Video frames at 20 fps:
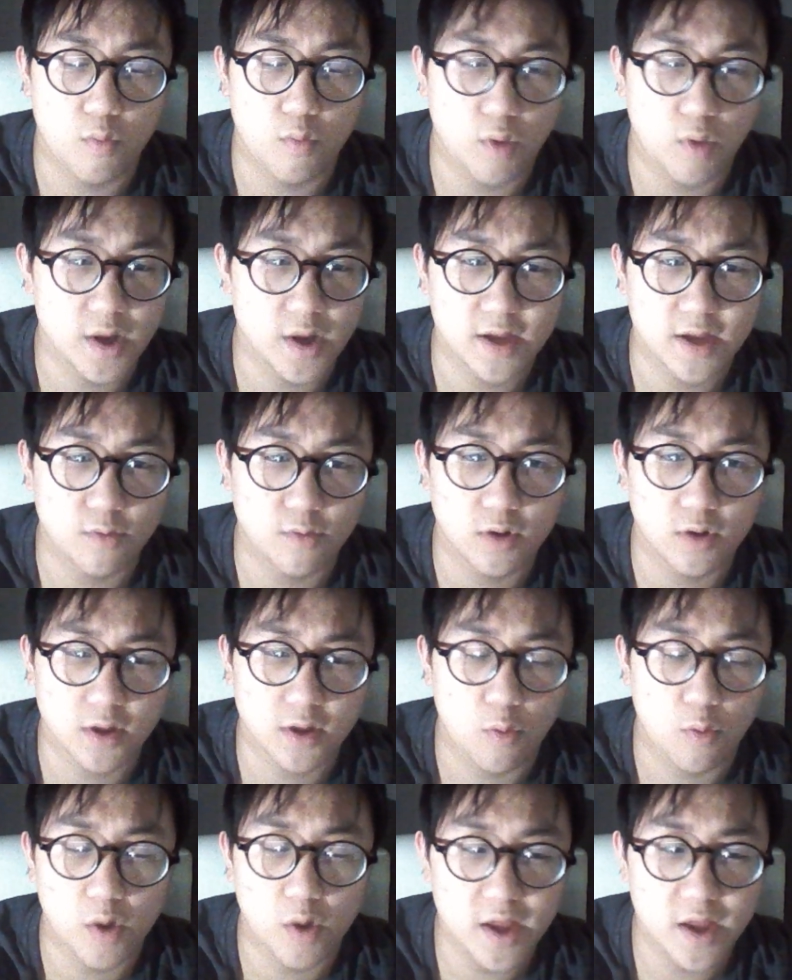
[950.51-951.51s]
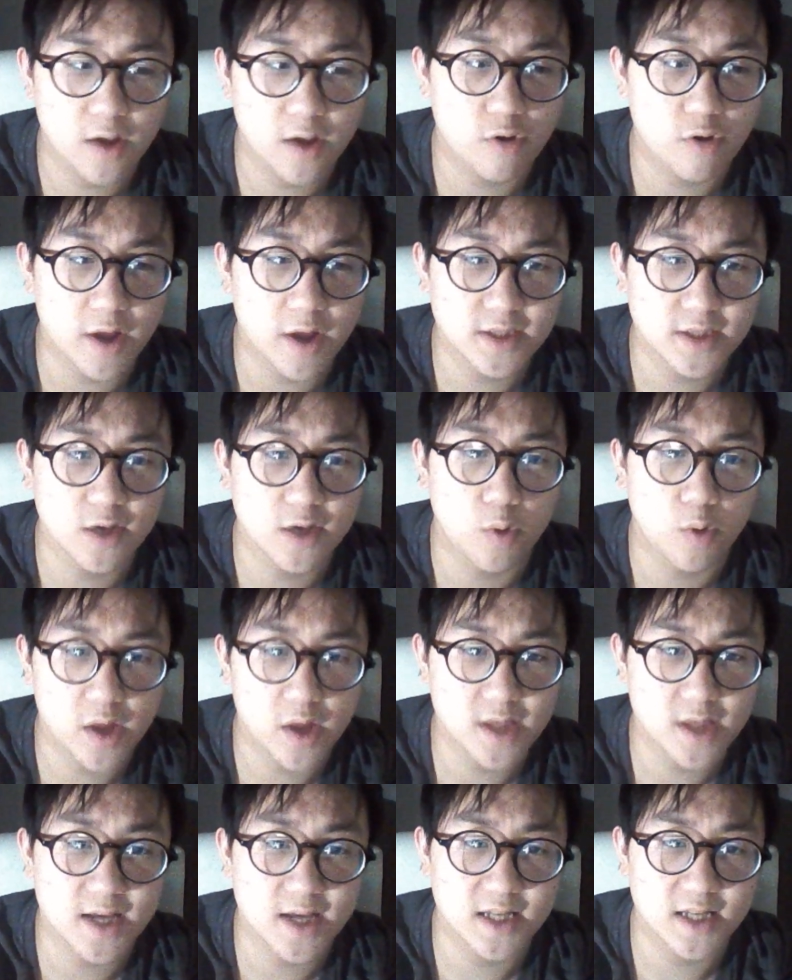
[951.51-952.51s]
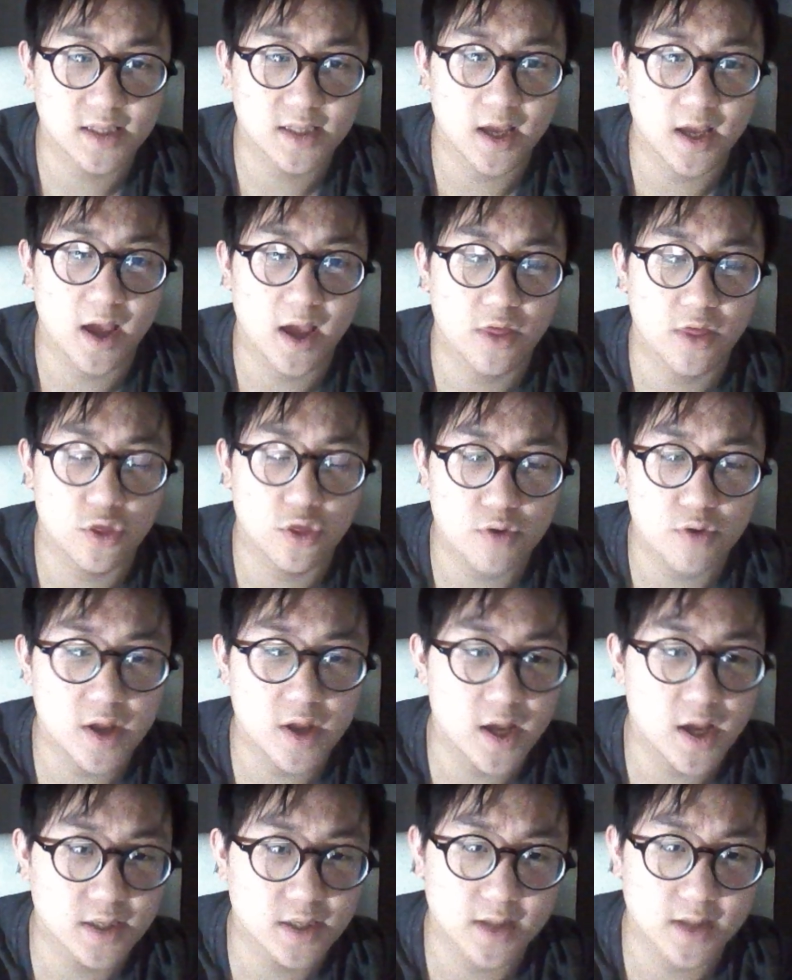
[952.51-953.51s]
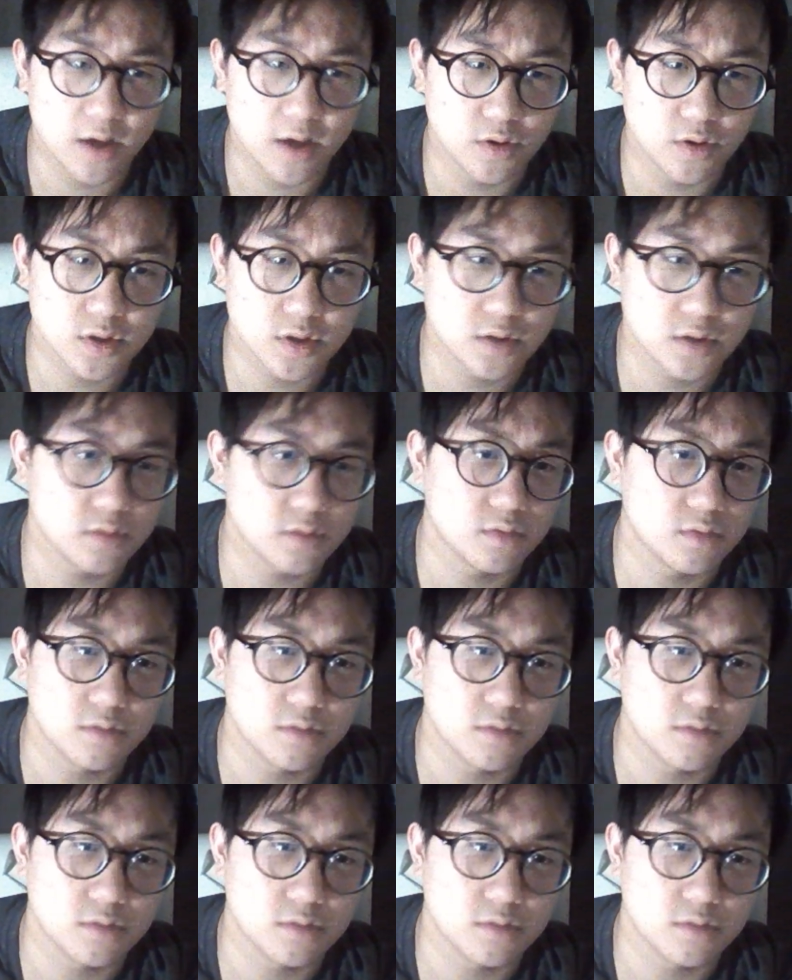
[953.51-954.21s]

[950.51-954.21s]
One, one year creating, one year testing, and three years sales.